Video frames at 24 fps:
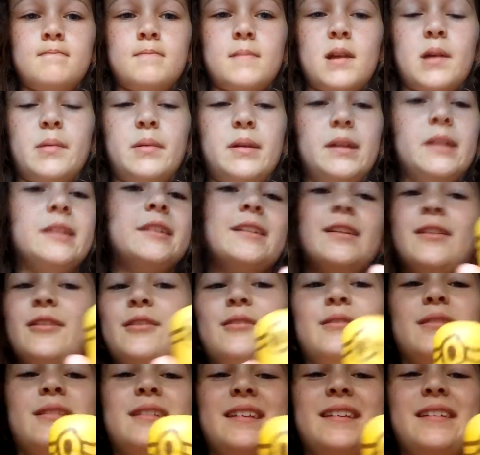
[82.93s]
And
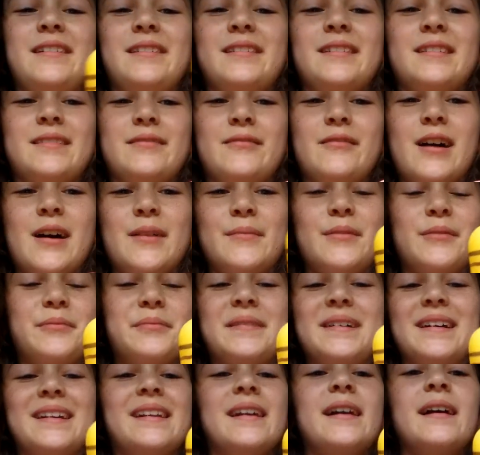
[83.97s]
do use a whiteboard
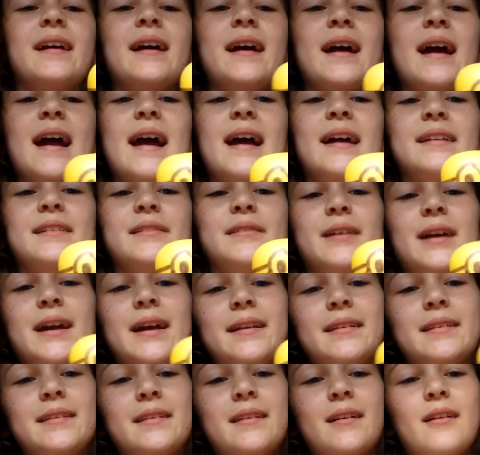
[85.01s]
pen.
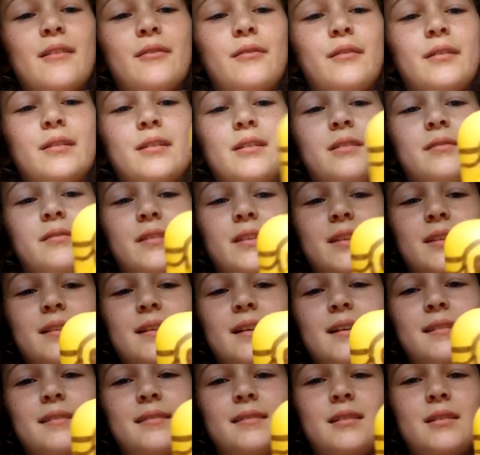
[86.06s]
Anyway, so we've got this
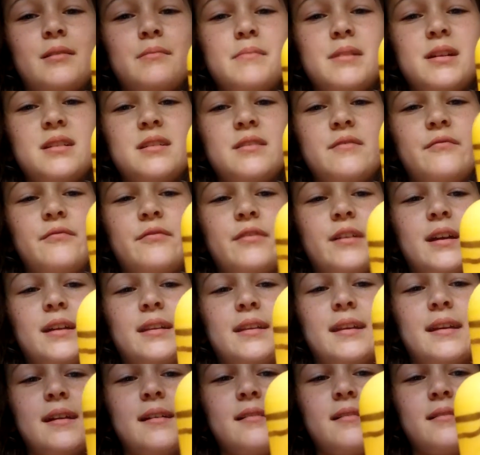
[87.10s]
nice little minion
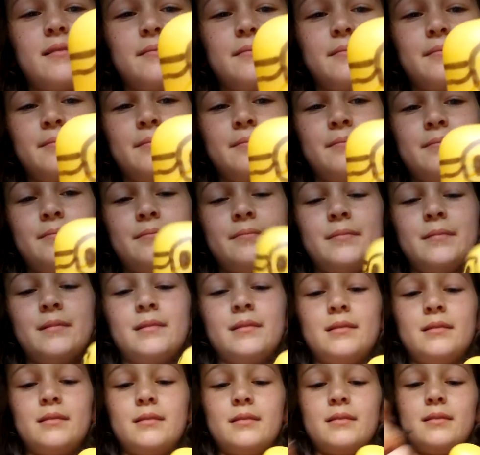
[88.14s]
face here.
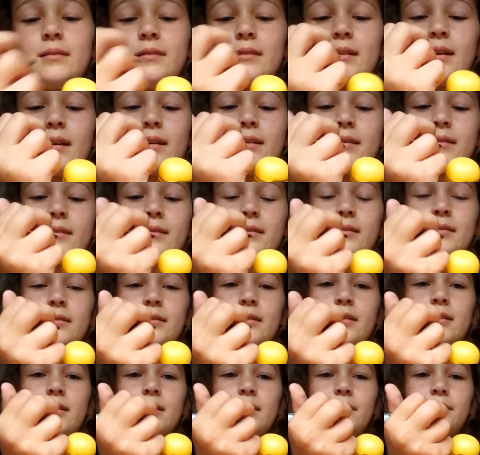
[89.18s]
Nice
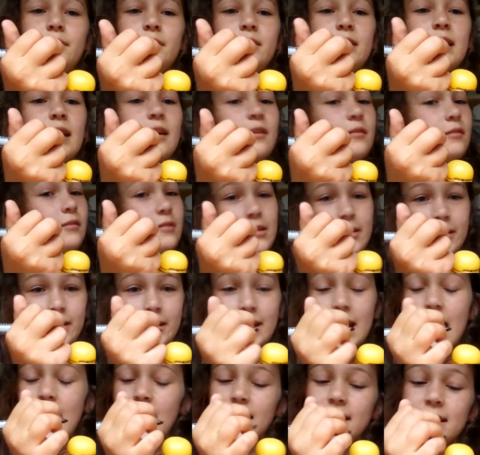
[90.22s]
and curved. Now you
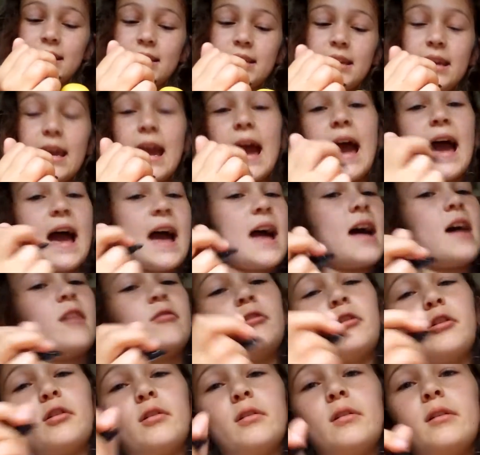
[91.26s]
can add any hair
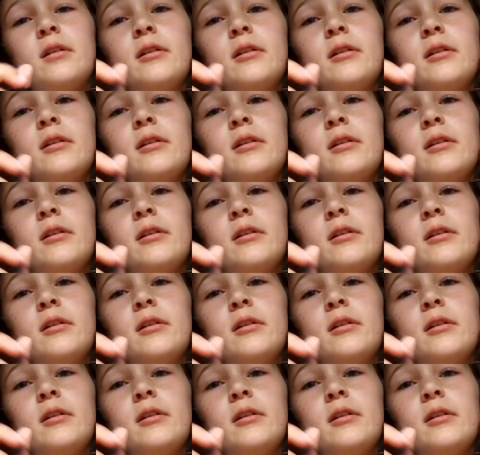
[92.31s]
or